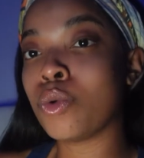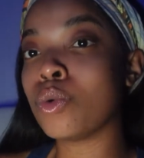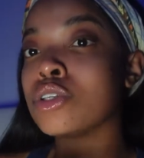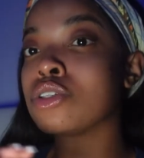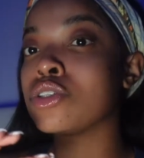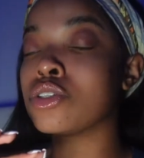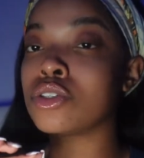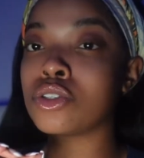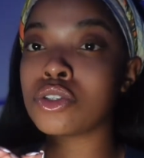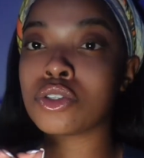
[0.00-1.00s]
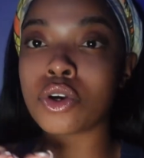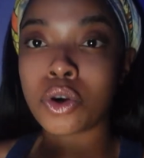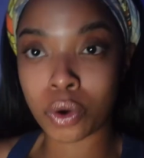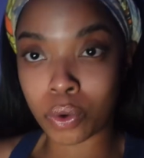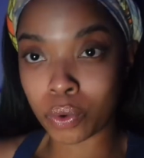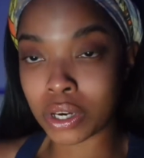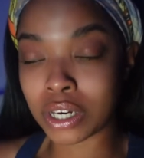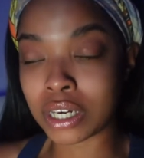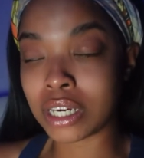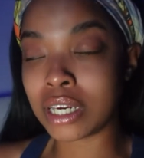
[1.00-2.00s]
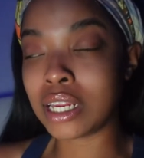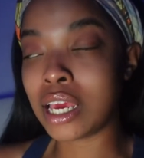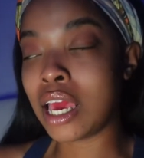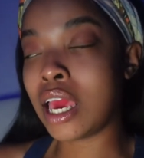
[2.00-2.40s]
Was so good.